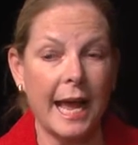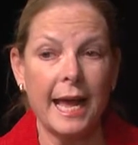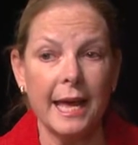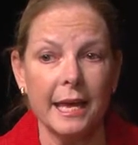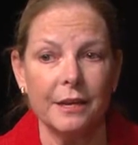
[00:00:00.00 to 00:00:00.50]

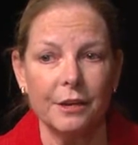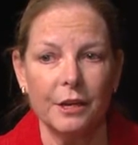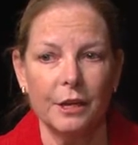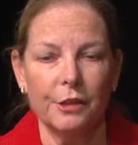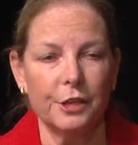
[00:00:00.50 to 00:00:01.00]
And
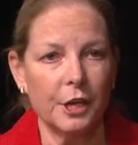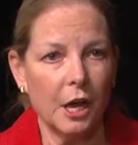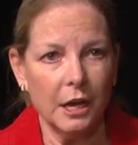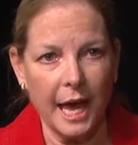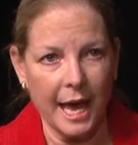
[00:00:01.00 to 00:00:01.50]
the
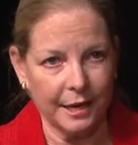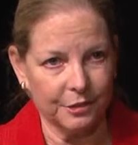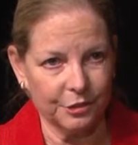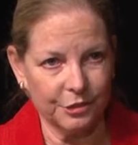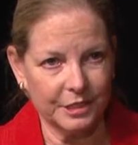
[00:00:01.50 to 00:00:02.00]
young
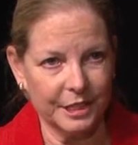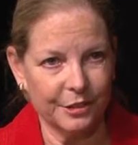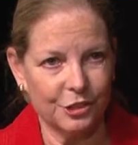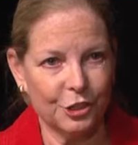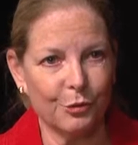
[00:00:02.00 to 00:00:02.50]
actors in
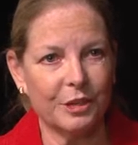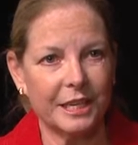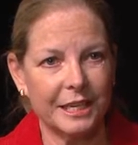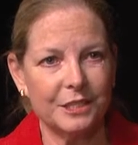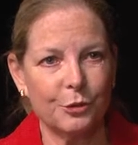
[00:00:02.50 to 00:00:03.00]
the show, the
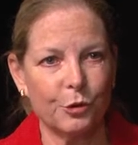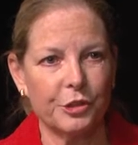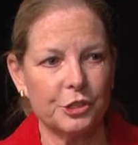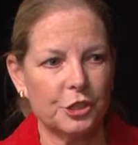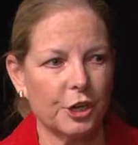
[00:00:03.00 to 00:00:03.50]
kids who are in
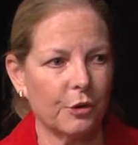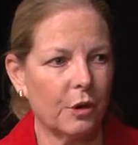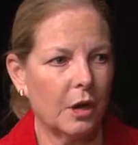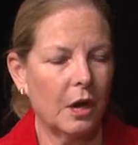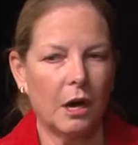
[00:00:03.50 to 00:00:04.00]
the show,
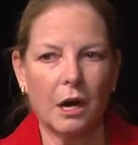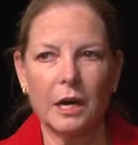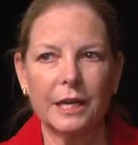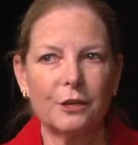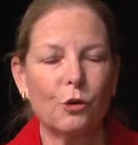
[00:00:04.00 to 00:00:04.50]
are
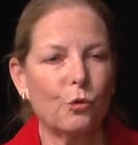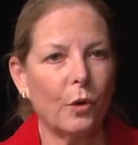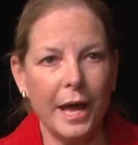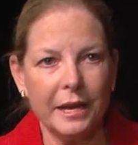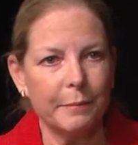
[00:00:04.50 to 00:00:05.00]

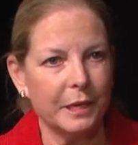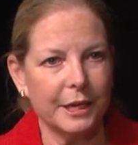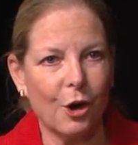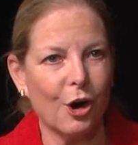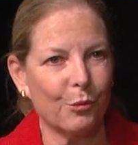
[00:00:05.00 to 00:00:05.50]
incredibly
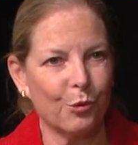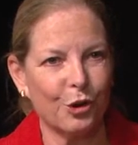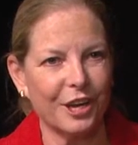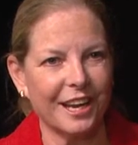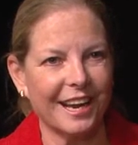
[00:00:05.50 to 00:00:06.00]

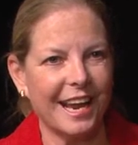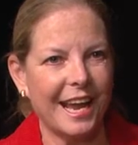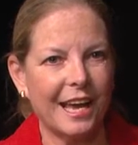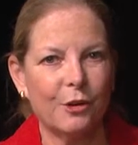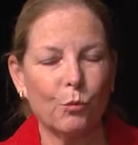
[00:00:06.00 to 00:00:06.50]
hardworking
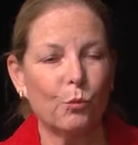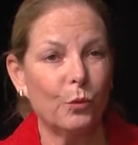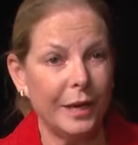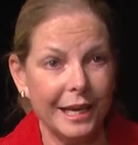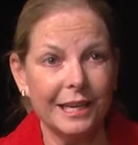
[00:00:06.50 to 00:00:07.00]
and
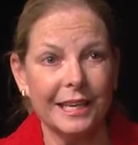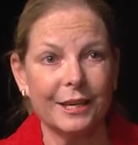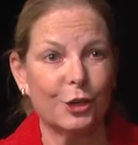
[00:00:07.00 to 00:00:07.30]
really